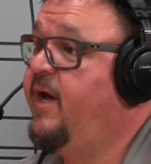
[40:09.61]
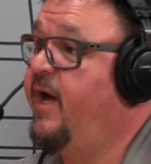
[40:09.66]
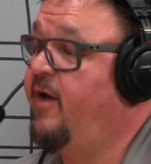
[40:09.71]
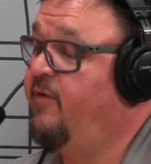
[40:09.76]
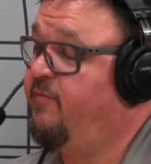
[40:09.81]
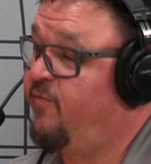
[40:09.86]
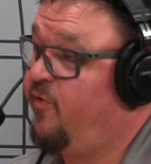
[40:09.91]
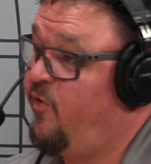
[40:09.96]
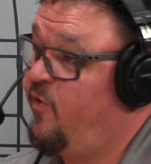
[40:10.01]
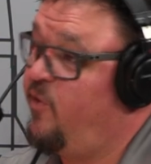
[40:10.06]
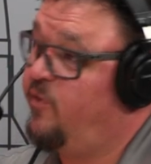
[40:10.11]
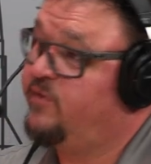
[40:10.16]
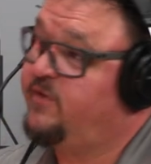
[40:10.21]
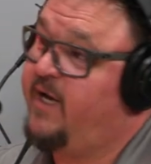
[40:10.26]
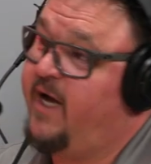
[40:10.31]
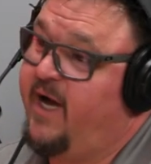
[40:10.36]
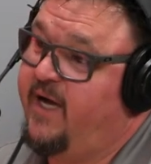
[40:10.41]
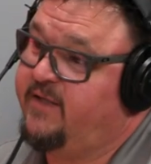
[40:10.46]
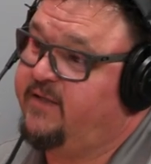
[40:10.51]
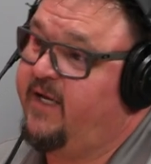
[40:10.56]
And for those
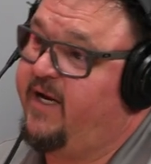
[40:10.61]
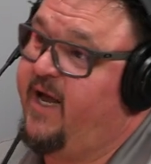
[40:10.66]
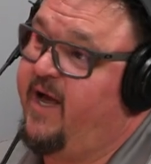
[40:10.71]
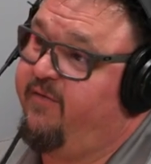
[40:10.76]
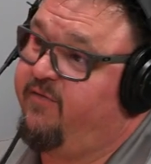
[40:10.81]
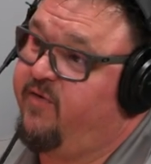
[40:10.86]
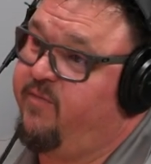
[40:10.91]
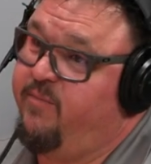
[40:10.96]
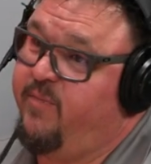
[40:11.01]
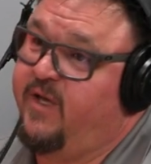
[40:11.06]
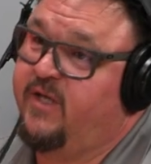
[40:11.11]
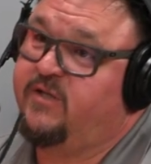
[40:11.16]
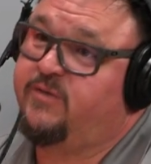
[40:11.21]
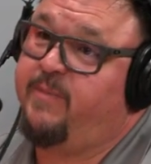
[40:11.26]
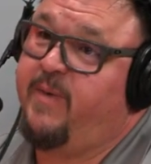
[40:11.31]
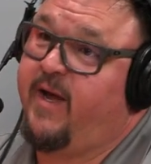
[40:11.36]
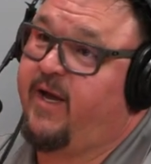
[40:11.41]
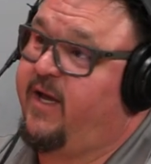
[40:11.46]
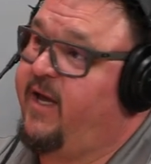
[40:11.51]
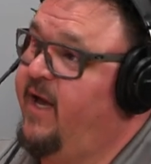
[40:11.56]
guys that have some min
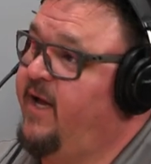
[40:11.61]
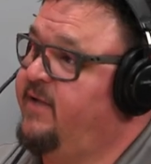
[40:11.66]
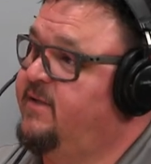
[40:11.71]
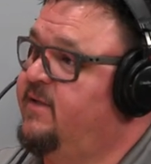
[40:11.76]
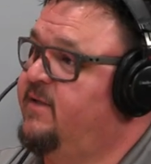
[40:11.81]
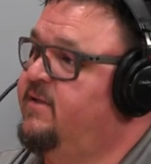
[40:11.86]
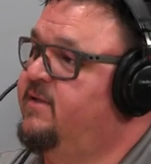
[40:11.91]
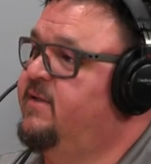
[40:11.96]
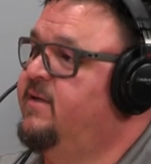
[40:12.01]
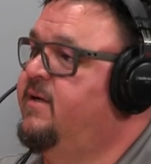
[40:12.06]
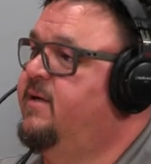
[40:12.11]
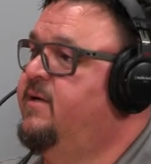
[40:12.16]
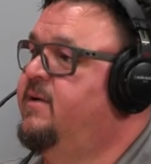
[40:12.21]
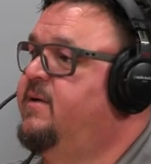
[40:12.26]
spec cases,